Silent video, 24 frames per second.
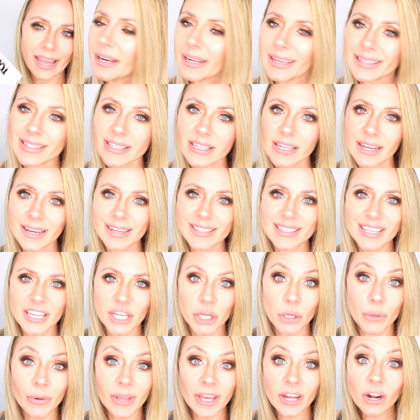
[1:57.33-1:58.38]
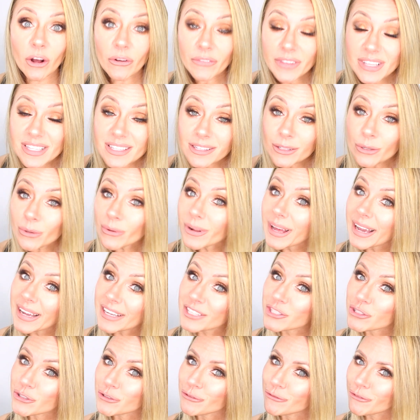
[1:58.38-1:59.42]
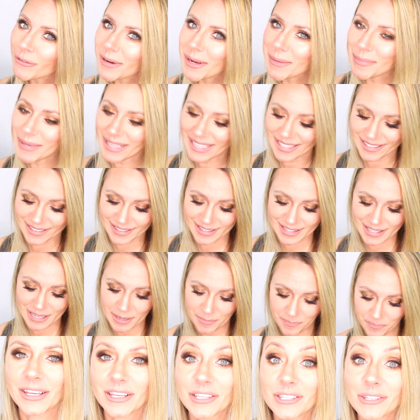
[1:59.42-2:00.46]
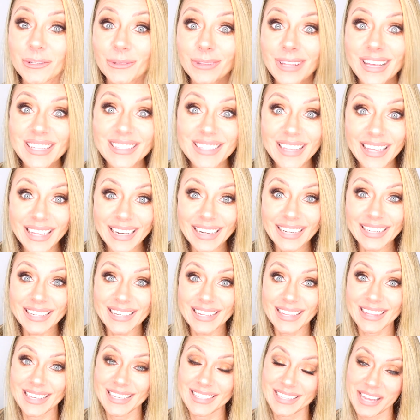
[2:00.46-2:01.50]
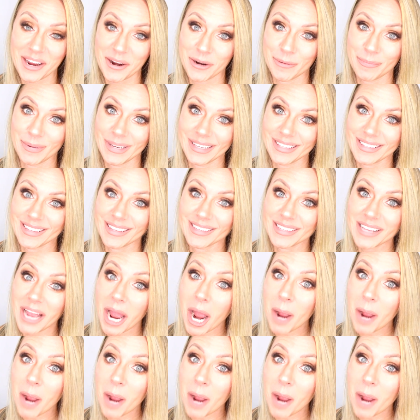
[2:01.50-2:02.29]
It's nice that you get all these little extra freebies. So let's get into these hair pieces.